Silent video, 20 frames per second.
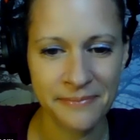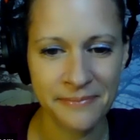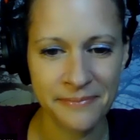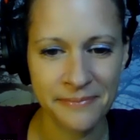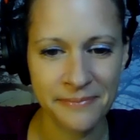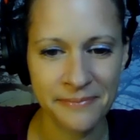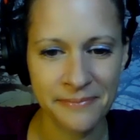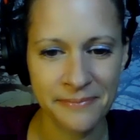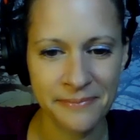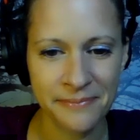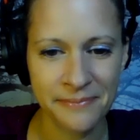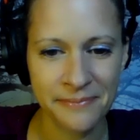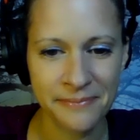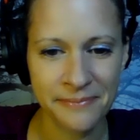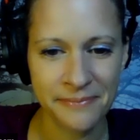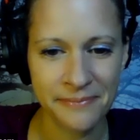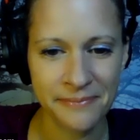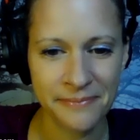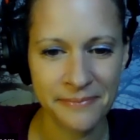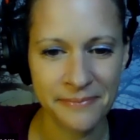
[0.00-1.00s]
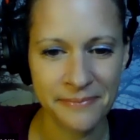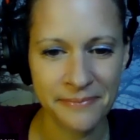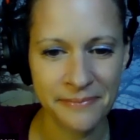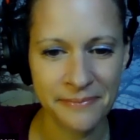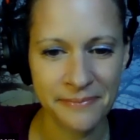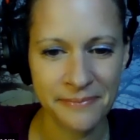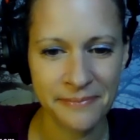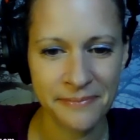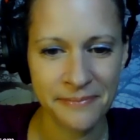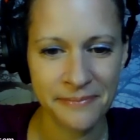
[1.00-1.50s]

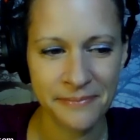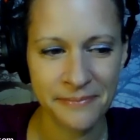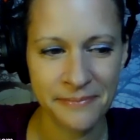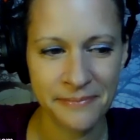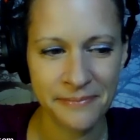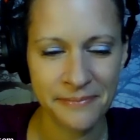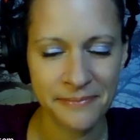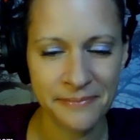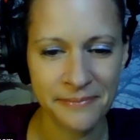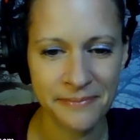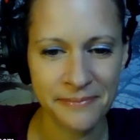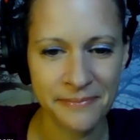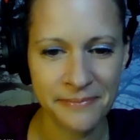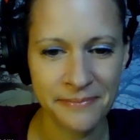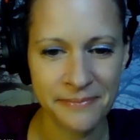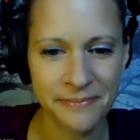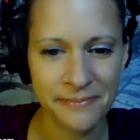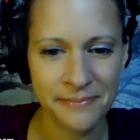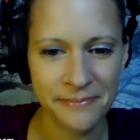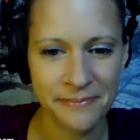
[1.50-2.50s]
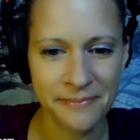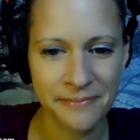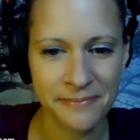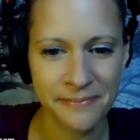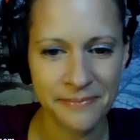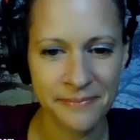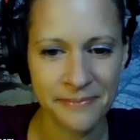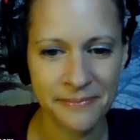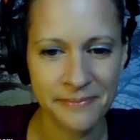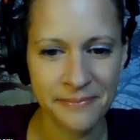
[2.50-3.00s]

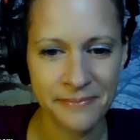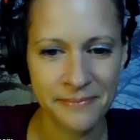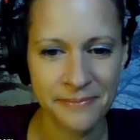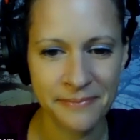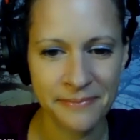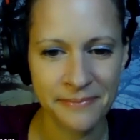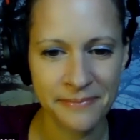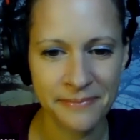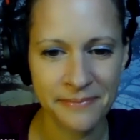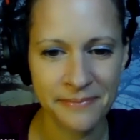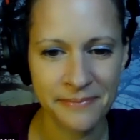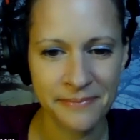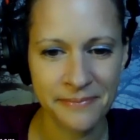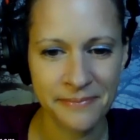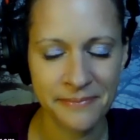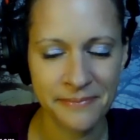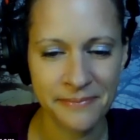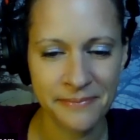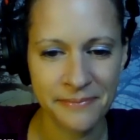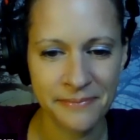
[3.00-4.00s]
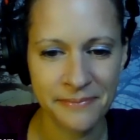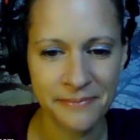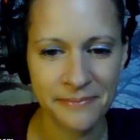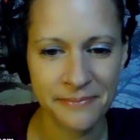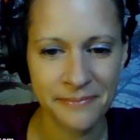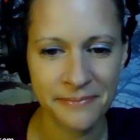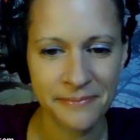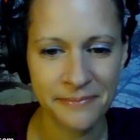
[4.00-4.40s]
The person shown says nothing.